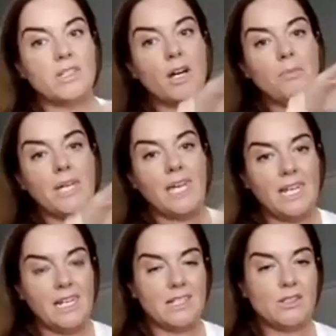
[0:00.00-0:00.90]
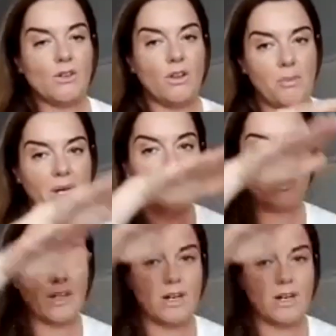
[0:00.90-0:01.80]
up again, and it's all a
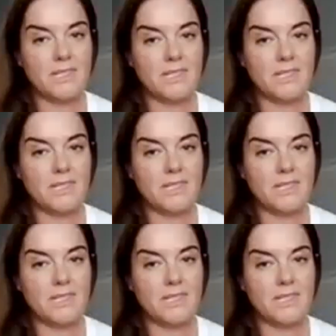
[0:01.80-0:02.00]
build up